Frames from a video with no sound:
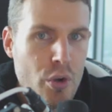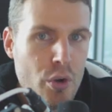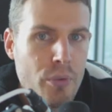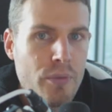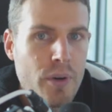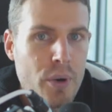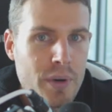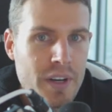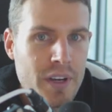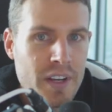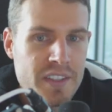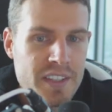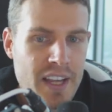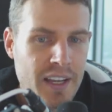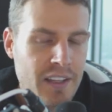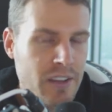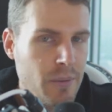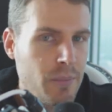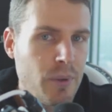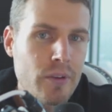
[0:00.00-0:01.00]
no focus.
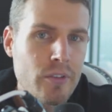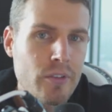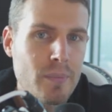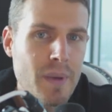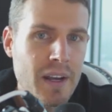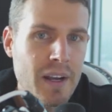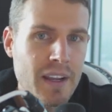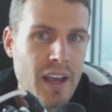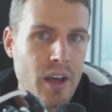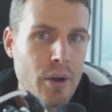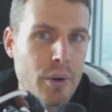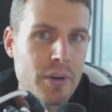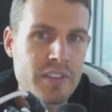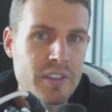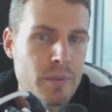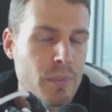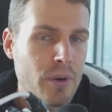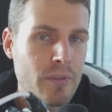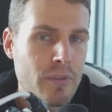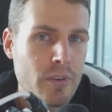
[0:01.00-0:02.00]
I get the perfect amount of
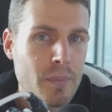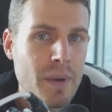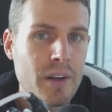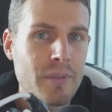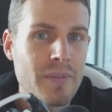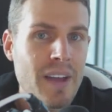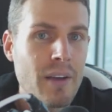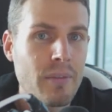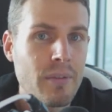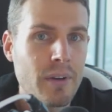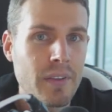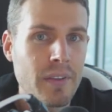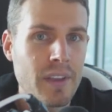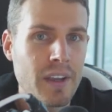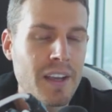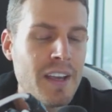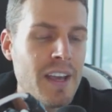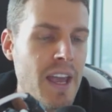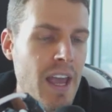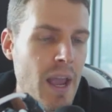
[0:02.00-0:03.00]
calories and the perfect amount of
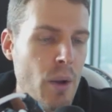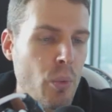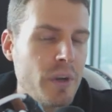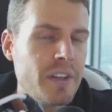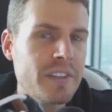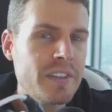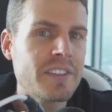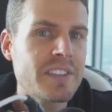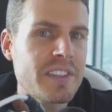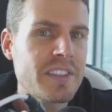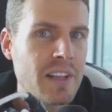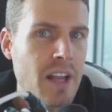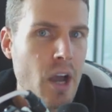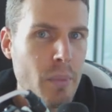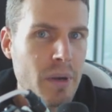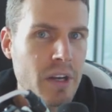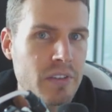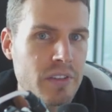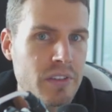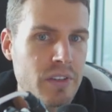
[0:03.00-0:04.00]
everything. And what does this
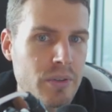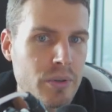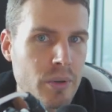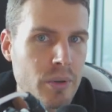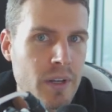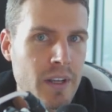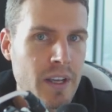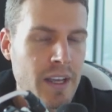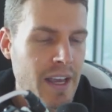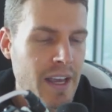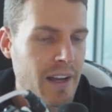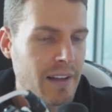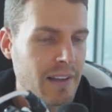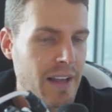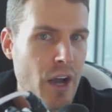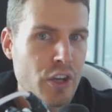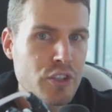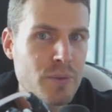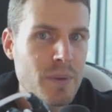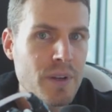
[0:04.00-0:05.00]
allow me to do? It
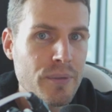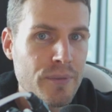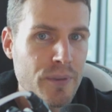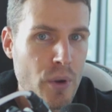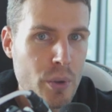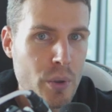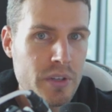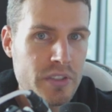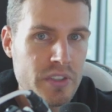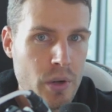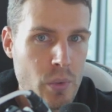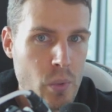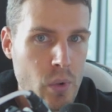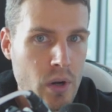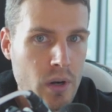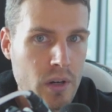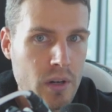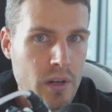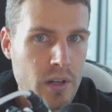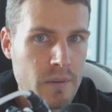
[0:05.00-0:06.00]
allows me to focus on
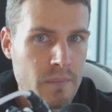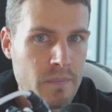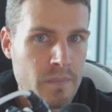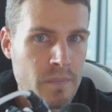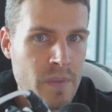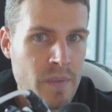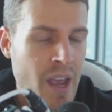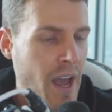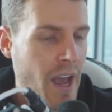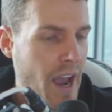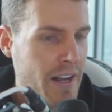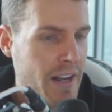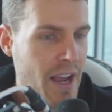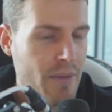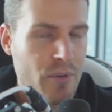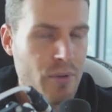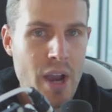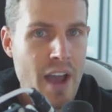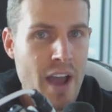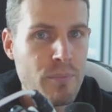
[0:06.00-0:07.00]
work I
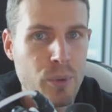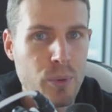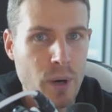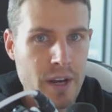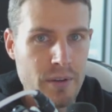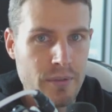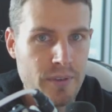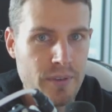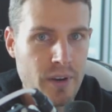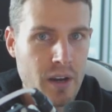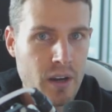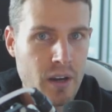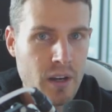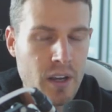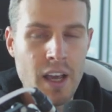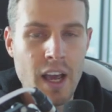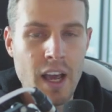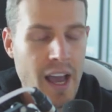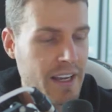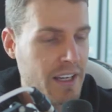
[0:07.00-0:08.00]
never have brain
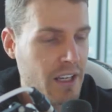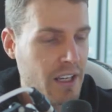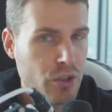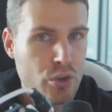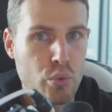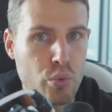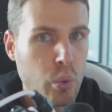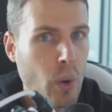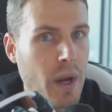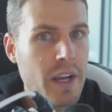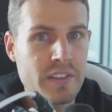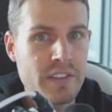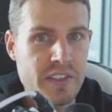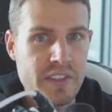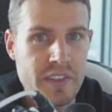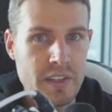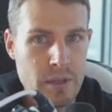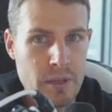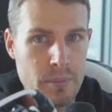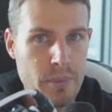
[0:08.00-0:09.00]
fog, I get great
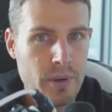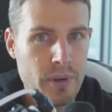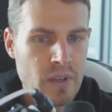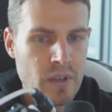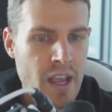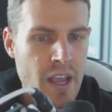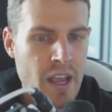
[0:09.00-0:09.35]
sleep,